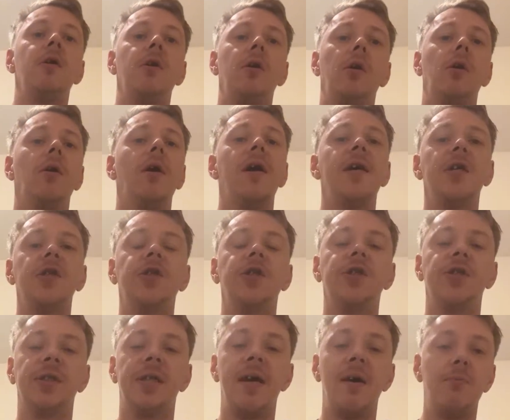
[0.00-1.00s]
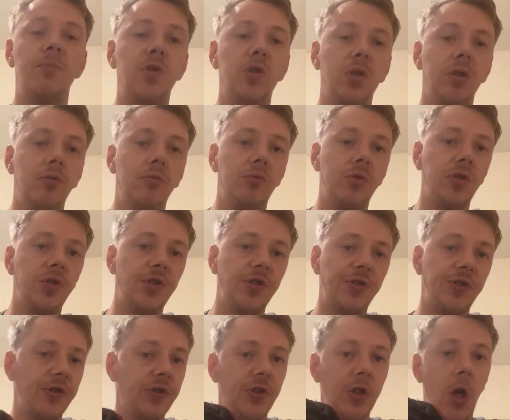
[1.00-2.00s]
Alright, she's an absolute
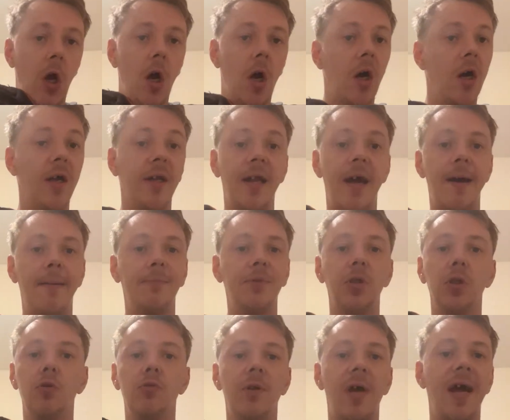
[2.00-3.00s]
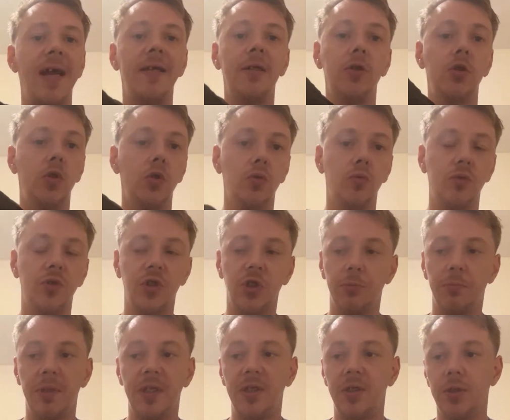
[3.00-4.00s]
star, an absolute angel to
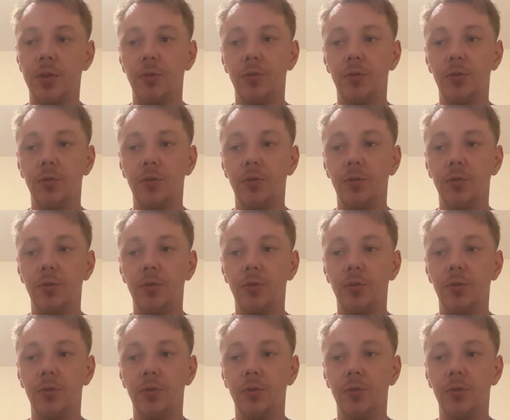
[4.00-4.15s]
speak to.